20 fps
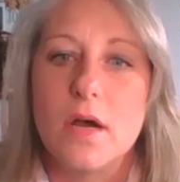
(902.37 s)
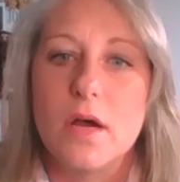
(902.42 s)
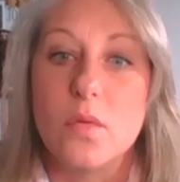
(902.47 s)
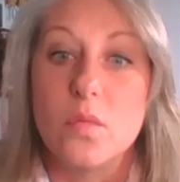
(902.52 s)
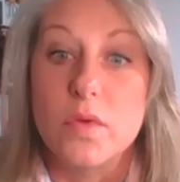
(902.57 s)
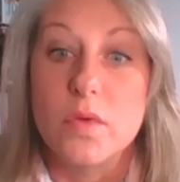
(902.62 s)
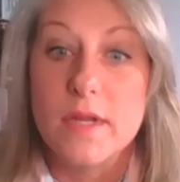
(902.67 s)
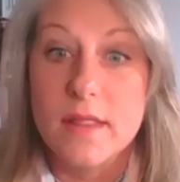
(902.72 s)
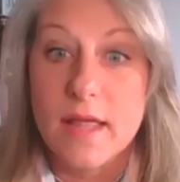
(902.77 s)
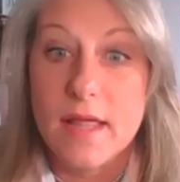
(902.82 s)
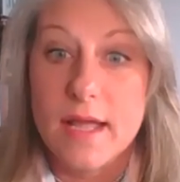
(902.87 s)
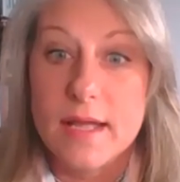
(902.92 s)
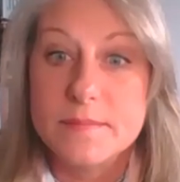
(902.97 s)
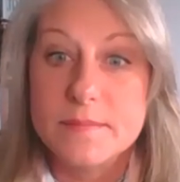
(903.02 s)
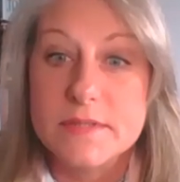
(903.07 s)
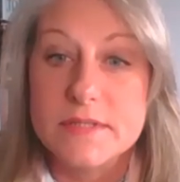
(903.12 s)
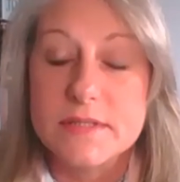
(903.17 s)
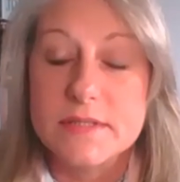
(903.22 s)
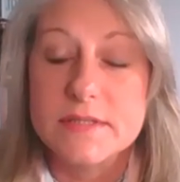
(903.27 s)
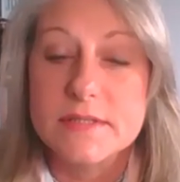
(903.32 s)

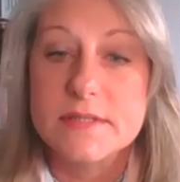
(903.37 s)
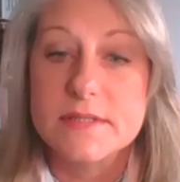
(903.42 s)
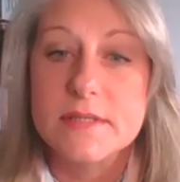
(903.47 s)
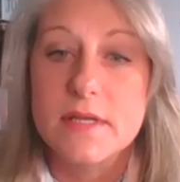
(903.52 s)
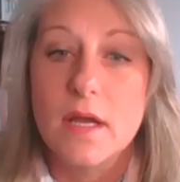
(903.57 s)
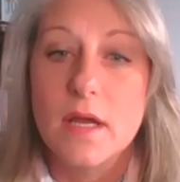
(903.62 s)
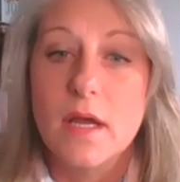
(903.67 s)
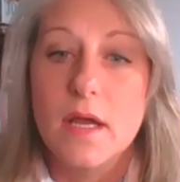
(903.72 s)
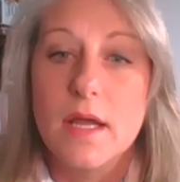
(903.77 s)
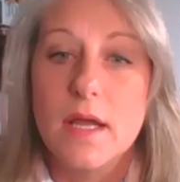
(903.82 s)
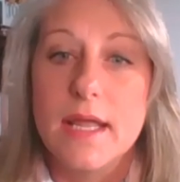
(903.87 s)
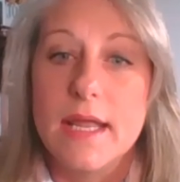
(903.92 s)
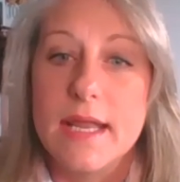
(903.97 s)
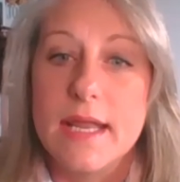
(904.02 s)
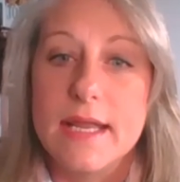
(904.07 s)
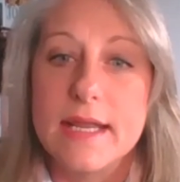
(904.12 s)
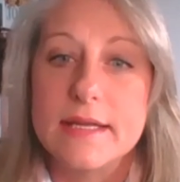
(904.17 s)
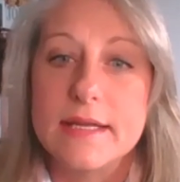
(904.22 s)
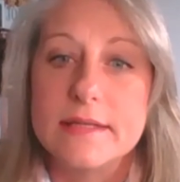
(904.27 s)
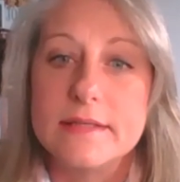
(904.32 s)
relapses
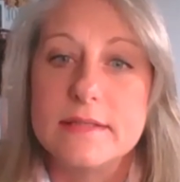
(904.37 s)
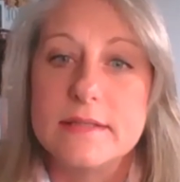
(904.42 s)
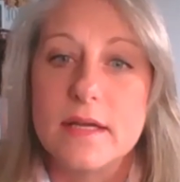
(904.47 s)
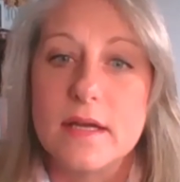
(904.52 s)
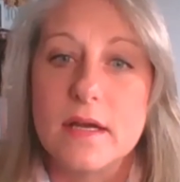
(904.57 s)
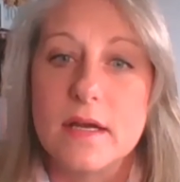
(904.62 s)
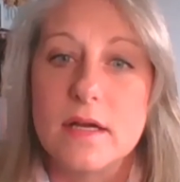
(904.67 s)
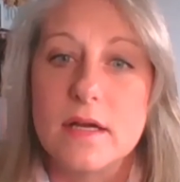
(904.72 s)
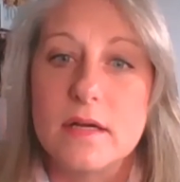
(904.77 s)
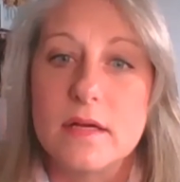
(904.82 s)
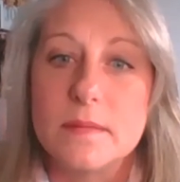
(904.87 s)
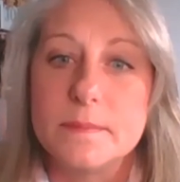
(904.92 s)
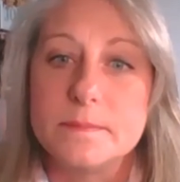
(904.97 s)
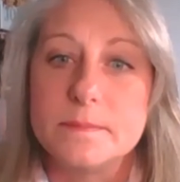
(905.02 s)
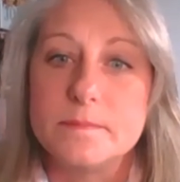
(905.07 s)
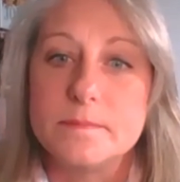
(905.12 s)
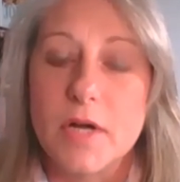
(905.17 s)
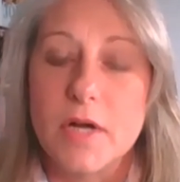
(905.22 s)
and um,